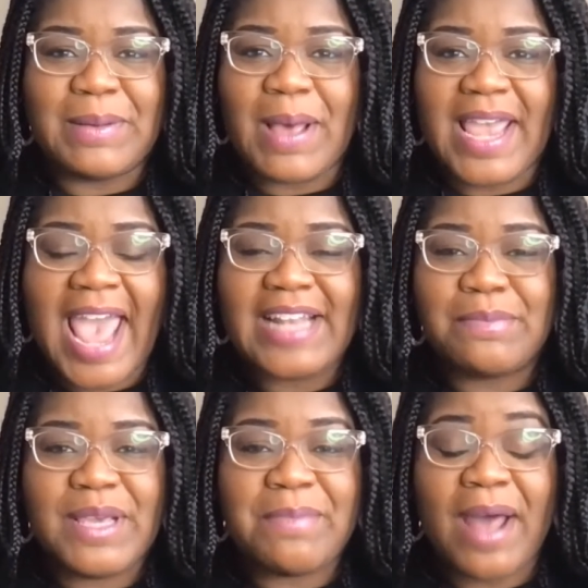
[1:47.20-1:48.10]
it had to
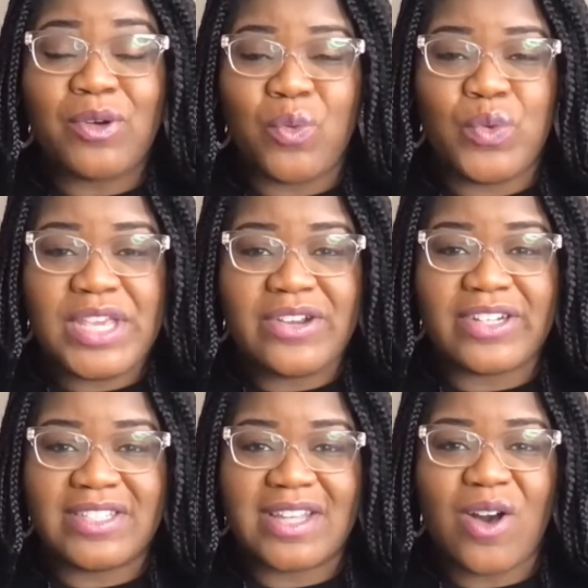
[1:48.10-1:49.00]
be about a week or
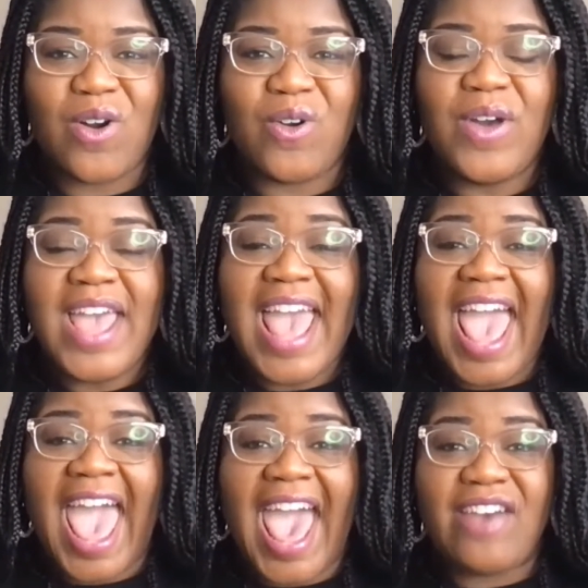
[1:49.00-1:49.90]
so
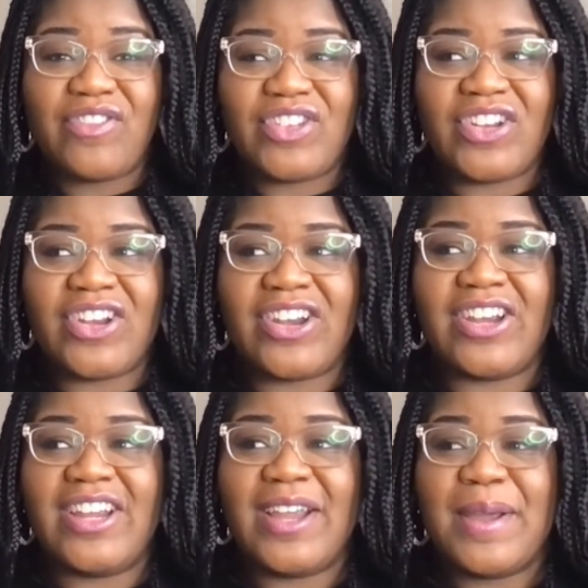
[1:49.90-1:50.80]

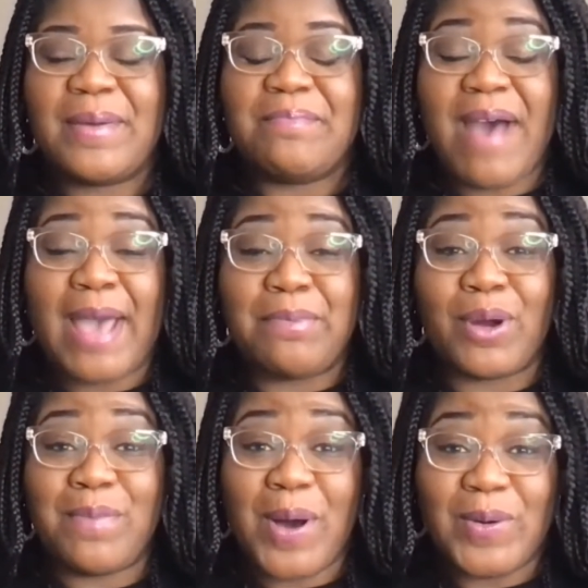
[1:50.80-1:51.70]
after my
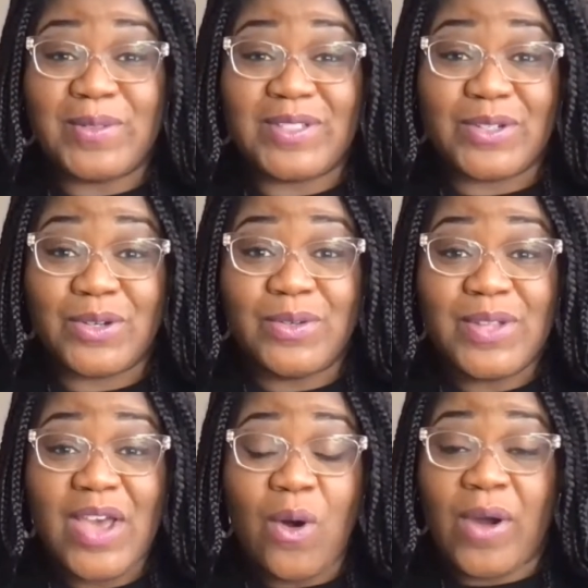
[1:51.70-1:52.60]
proposal
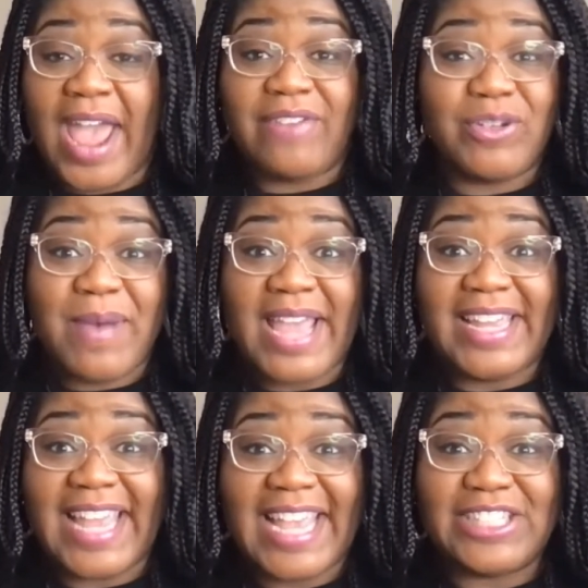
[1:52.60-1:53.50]
or after my
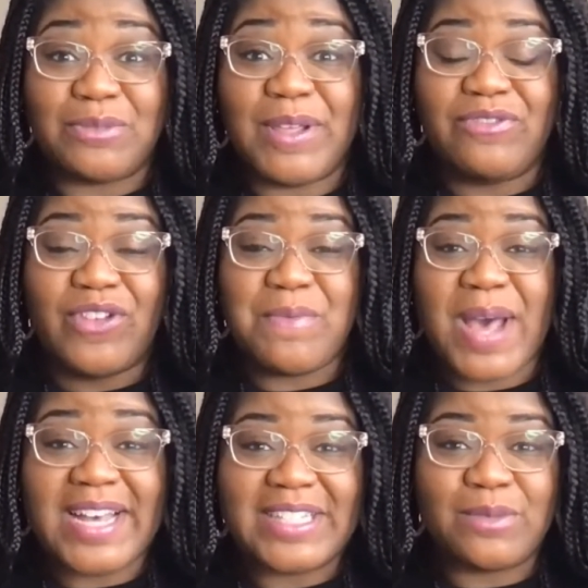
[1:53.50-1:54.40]
engagement from
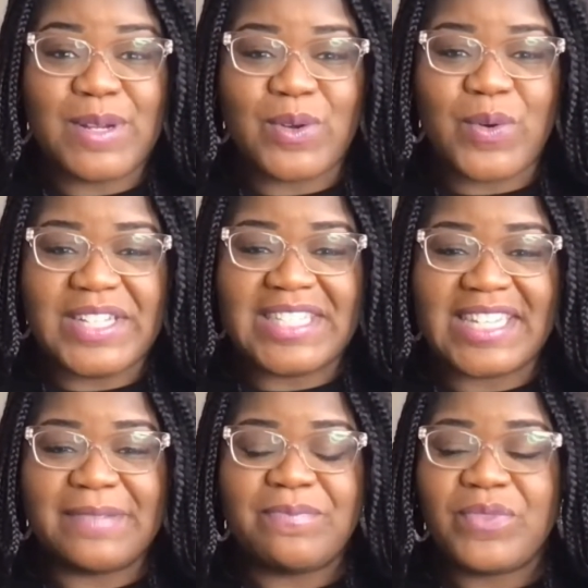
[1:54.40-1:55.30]
my husband,
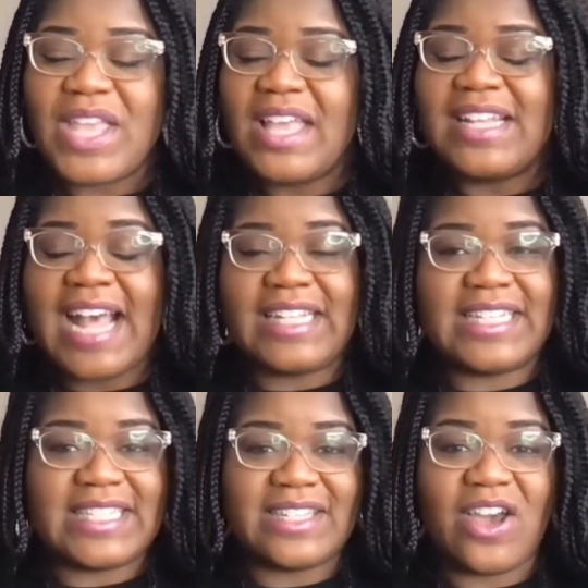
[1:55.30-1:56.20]
Quentin. Now,
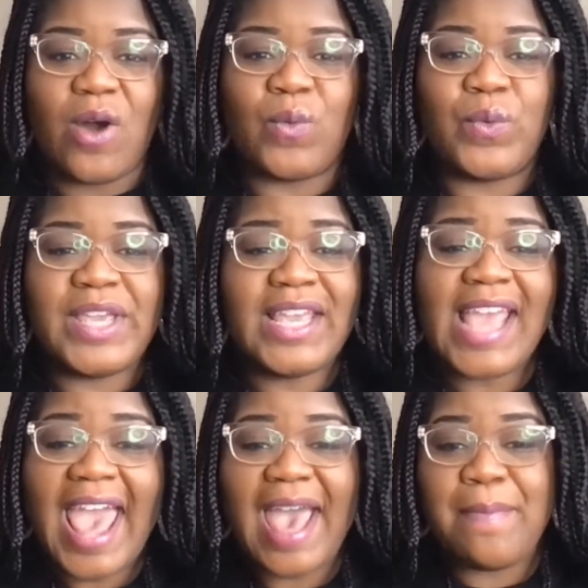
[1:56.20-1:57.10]
listen, y'all, we
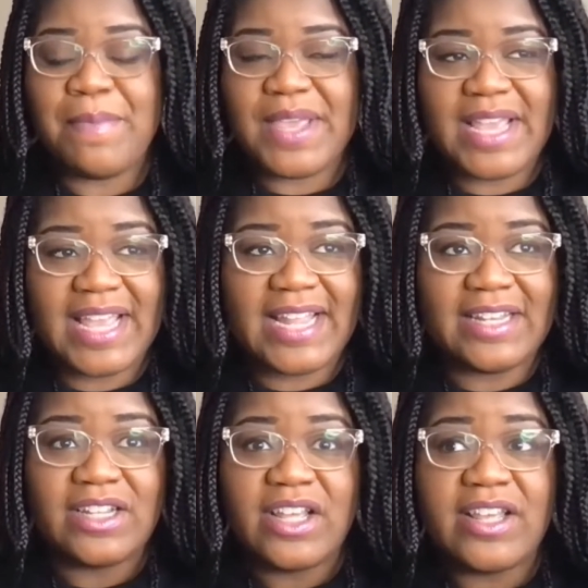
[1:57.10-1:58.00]
had
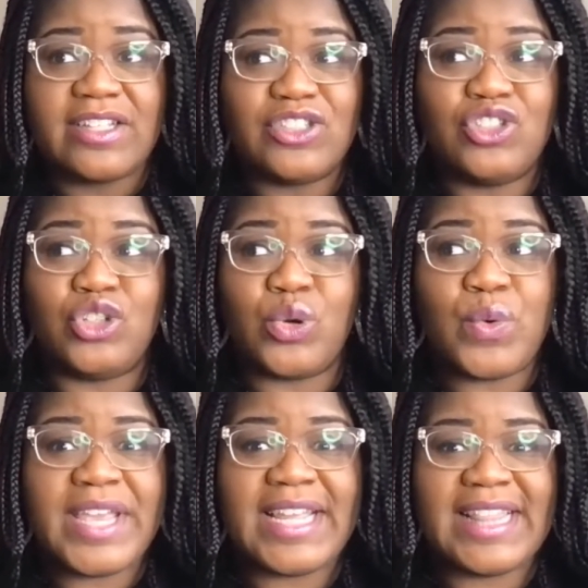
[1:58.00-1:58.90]
been
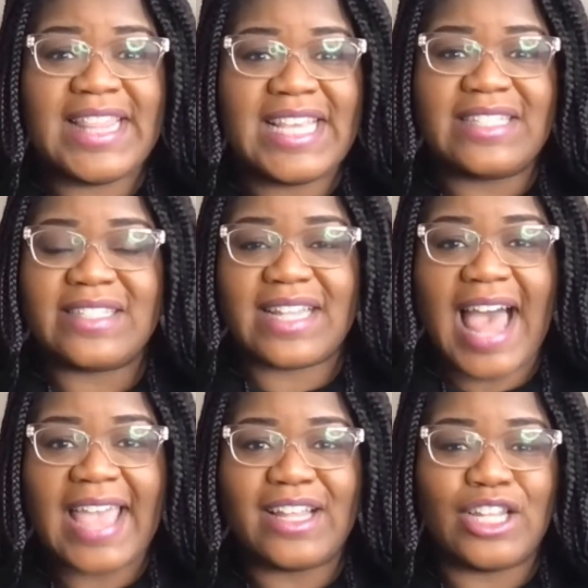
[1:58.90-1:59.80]
doing this
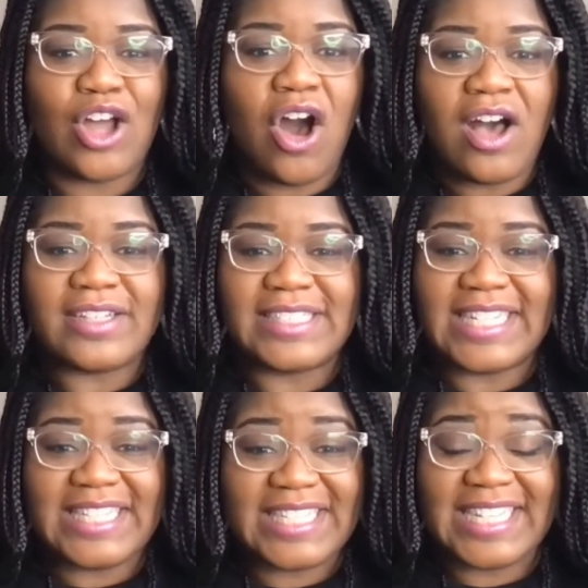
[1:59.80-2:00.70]
like long
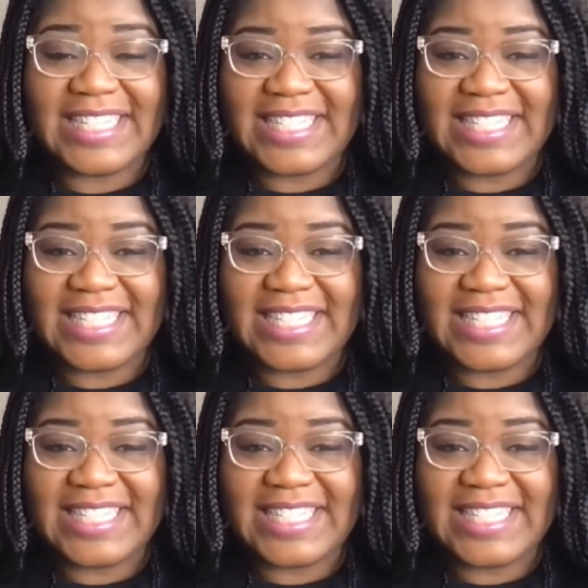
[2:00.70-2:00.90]
distance